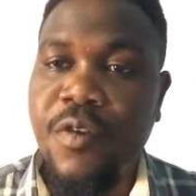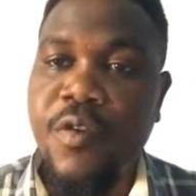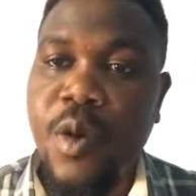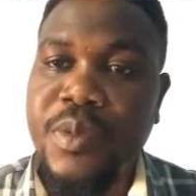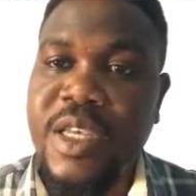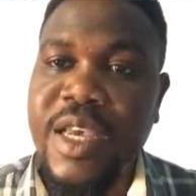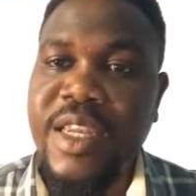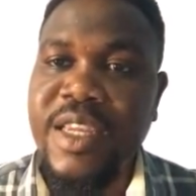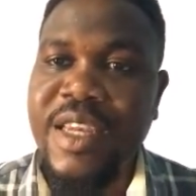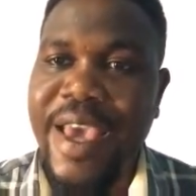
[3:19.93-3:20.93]
of
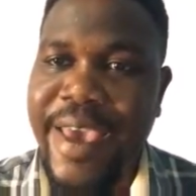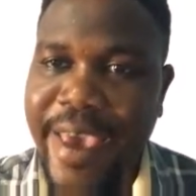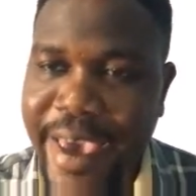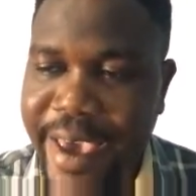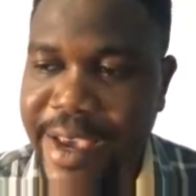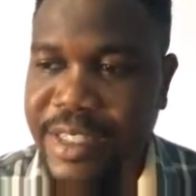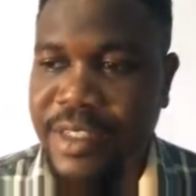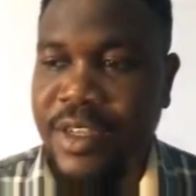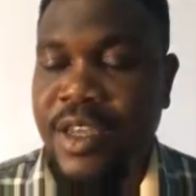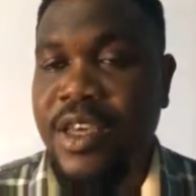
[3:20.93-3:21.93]
obtaining a head